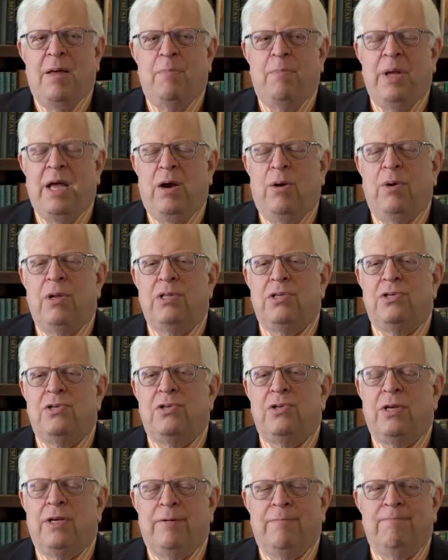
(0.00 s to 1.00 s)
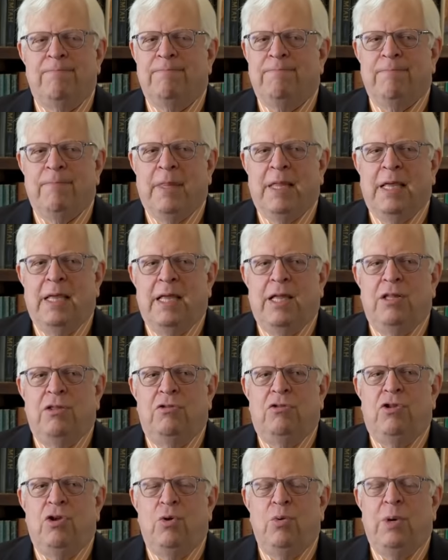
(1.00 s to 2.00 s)
Parents'
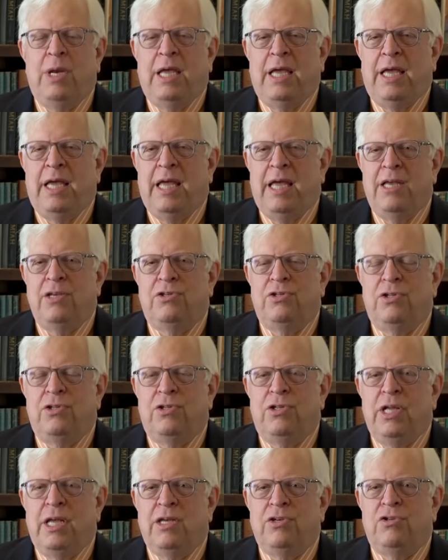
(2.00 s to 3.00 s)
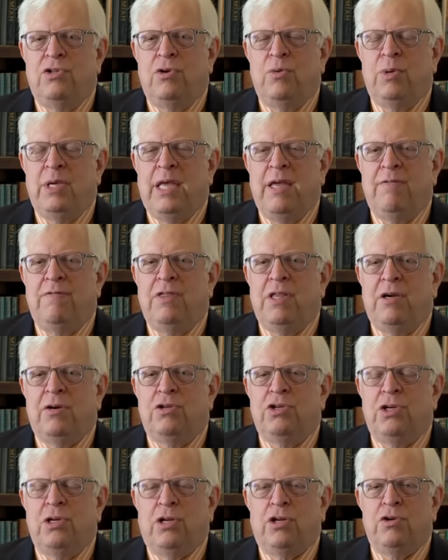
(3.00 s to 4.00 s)
duty is is to give their
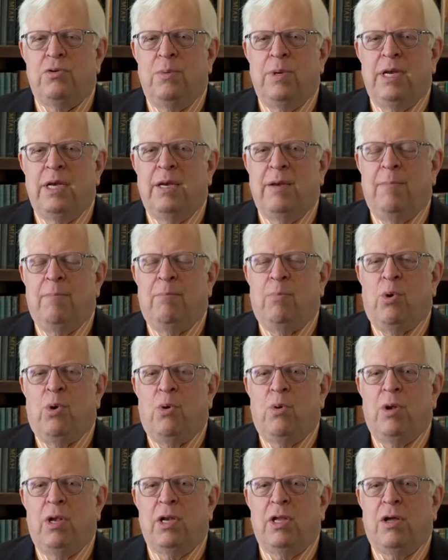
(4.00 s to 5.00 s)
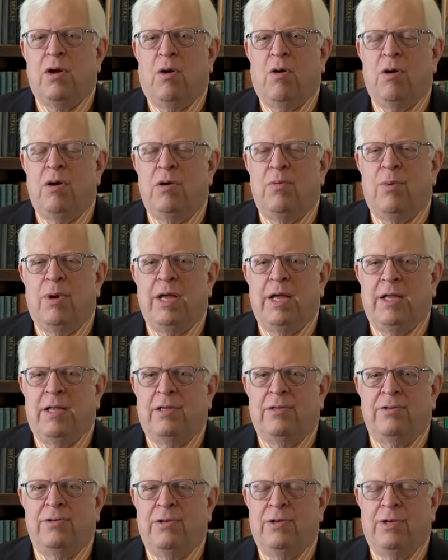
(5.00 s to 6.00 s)
children moral
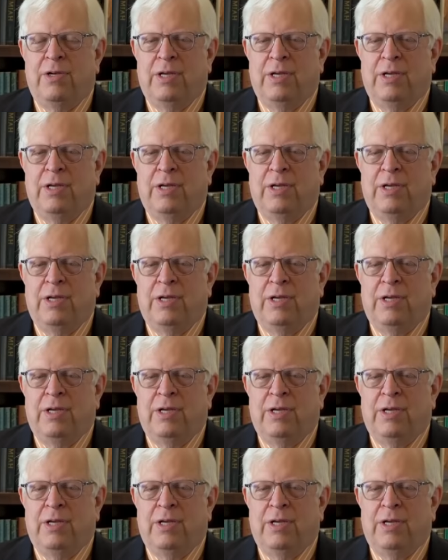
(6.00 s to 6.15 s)
guardrails.